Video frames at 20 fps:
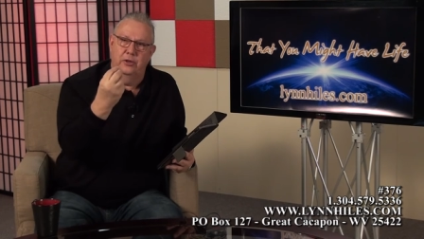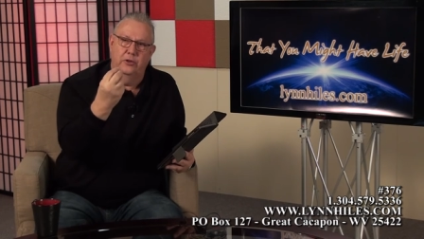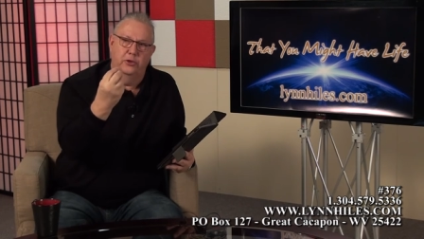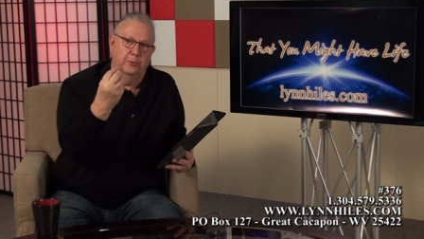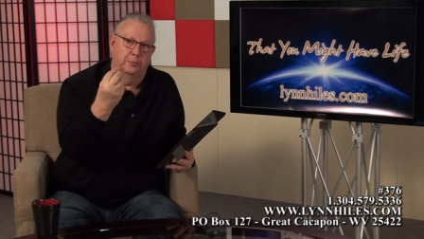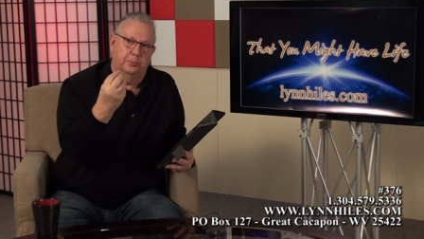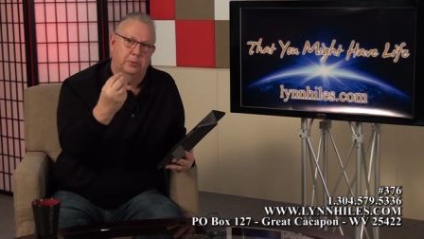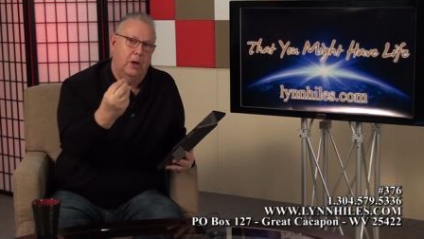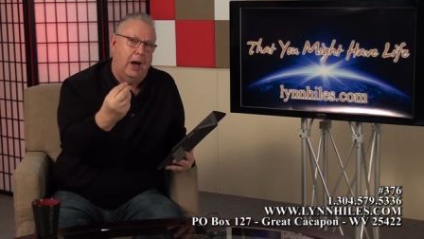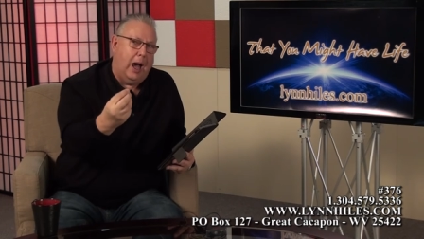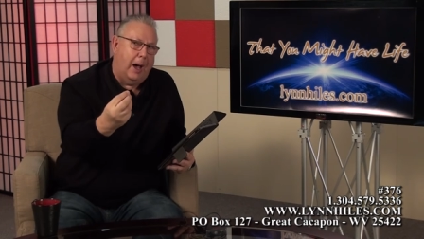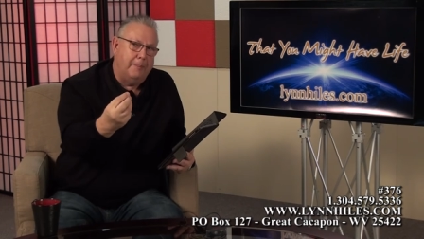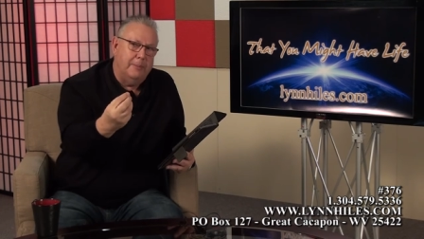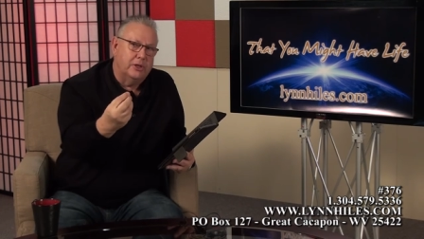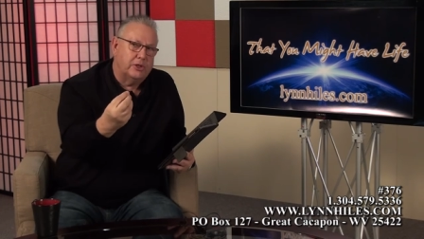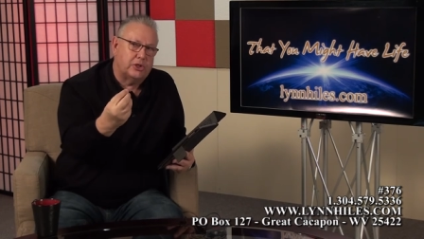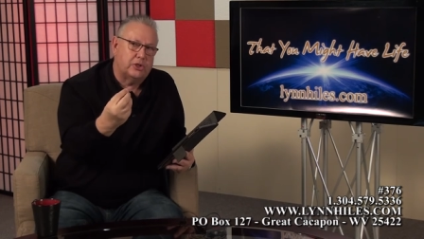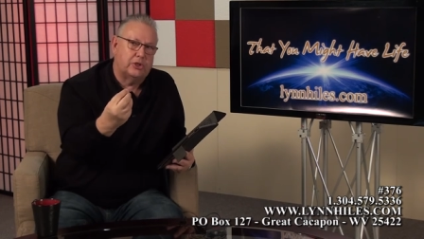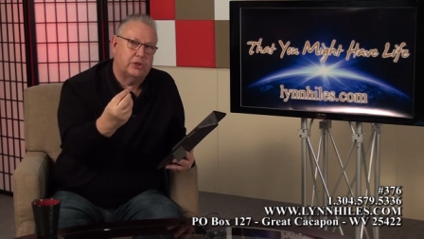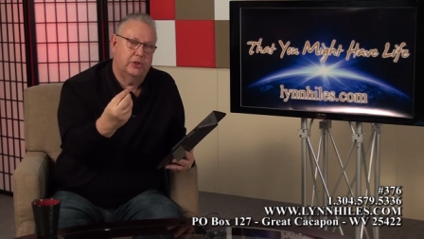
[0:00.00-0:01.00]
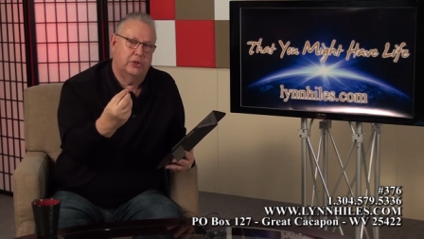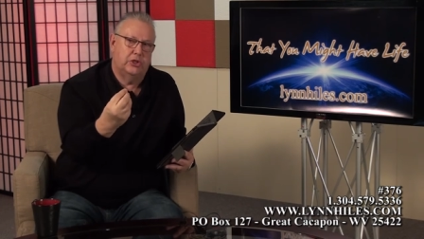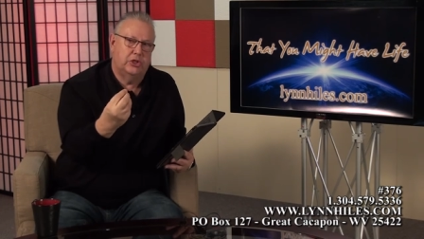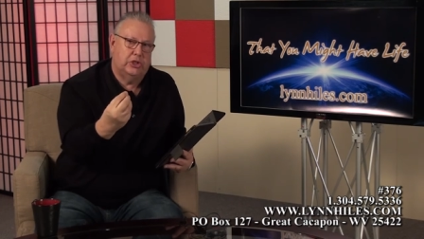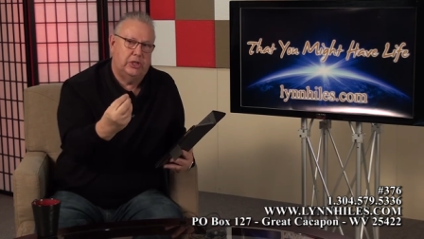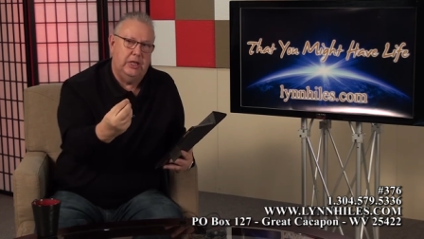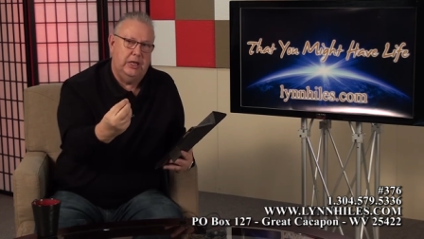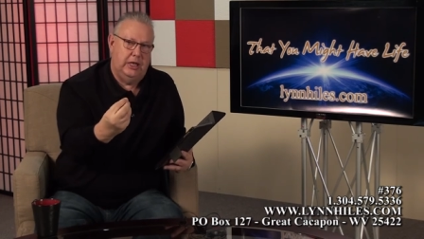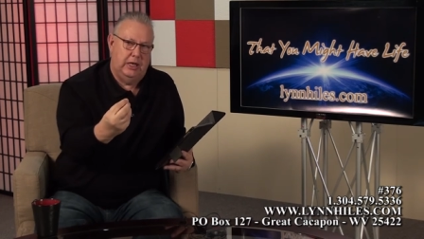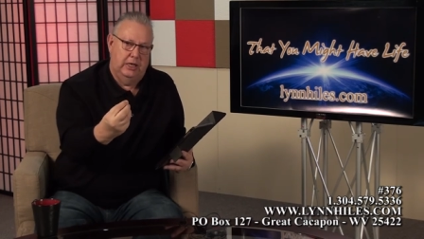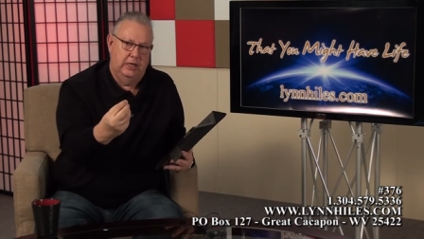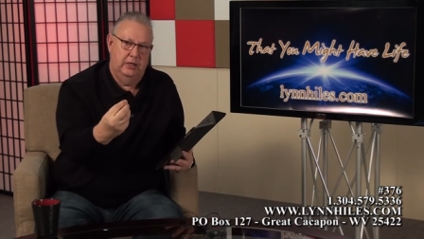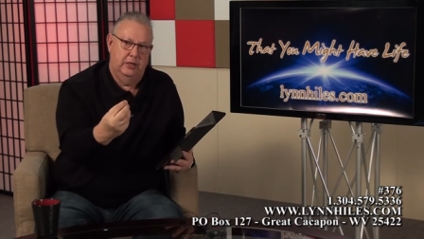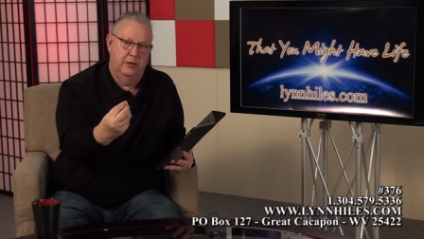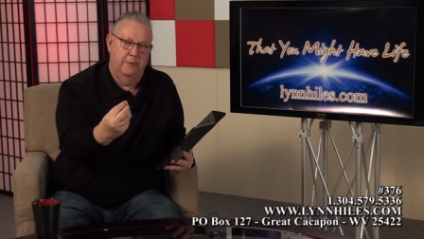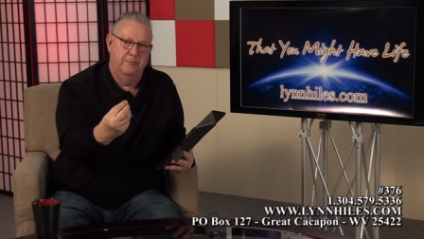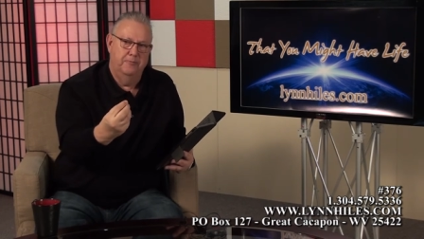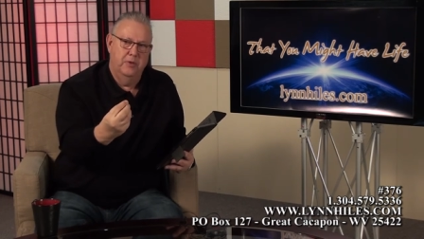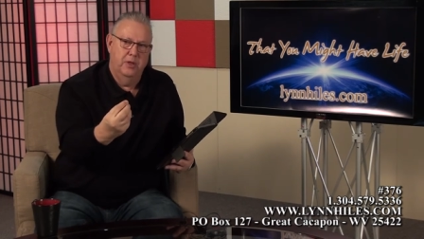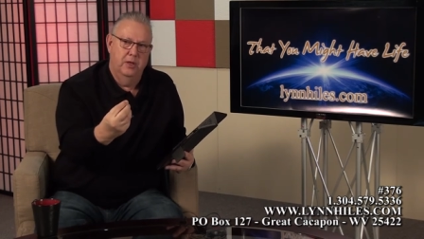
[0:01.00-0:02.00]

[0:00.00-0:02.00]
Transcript: the promised seed.